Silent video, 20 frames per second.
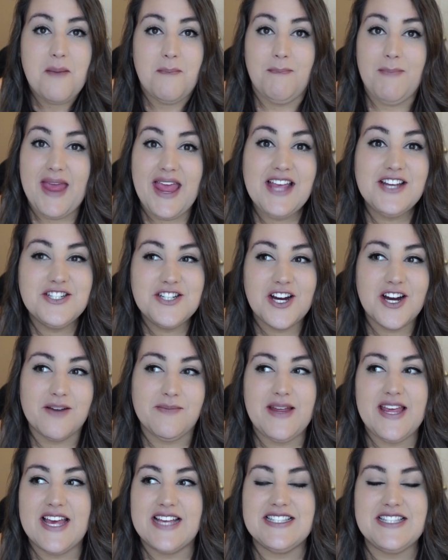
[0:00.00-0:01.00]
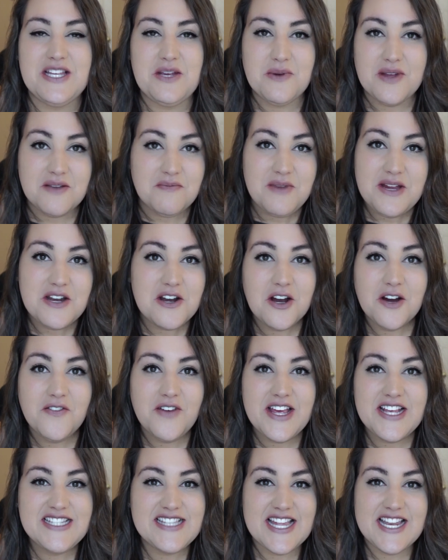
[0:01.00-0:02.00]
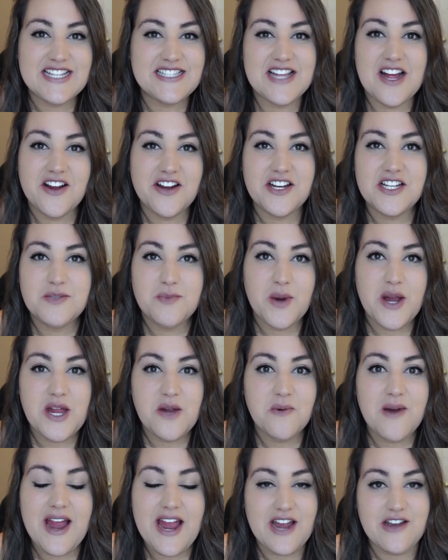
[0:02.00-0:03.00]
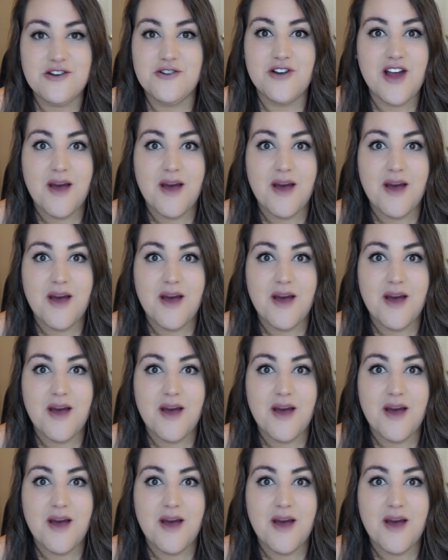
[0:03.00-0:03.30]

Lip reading: Make sure, because you can be nervous that it's not going to spray you right and you're